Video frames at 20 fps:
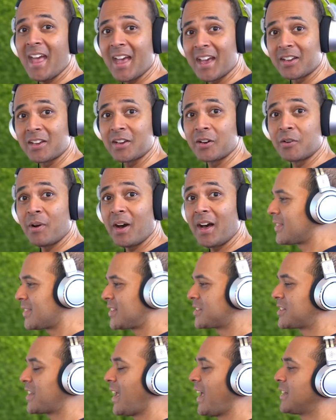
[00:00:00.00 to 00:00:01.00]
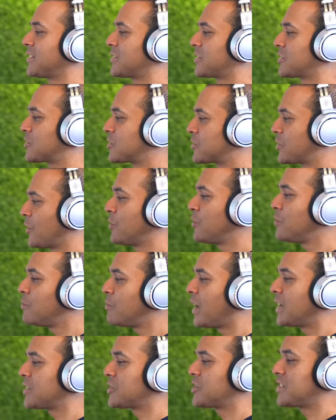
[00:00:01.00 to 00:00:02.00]
Echo. This adds so
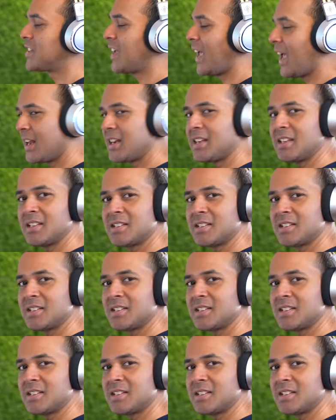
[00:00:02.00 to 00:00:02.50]
much to any